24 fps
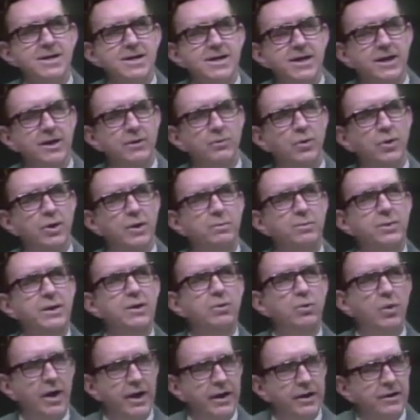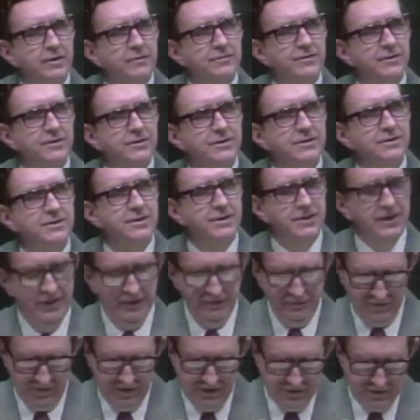It would be wonderful
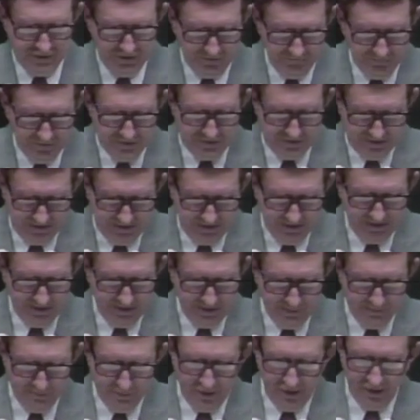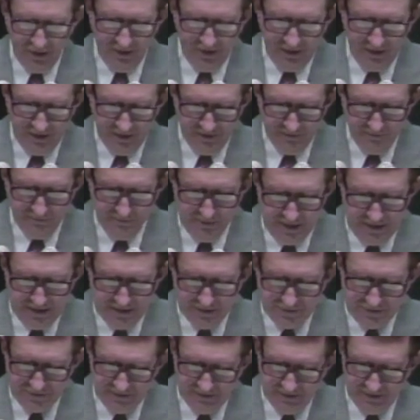if each of us had a broad enough
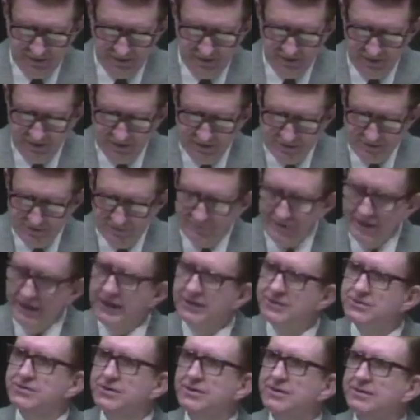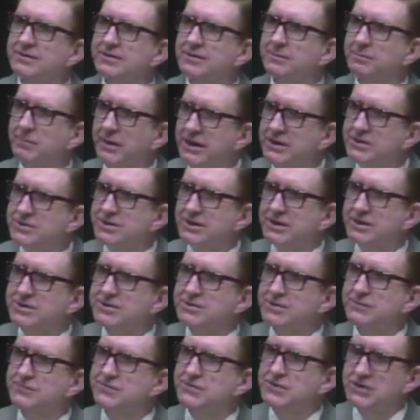base in the laws of nature and the basics of